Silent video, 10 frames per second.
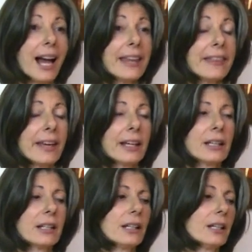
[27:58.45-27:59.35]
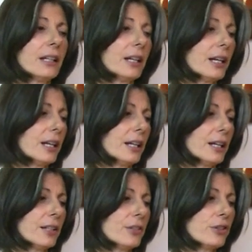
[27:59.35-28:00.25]
I think,
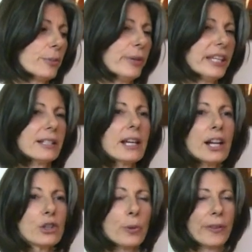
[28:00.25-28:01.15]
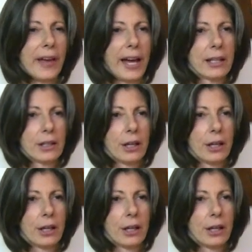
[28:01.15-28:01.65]
to be in touch with that,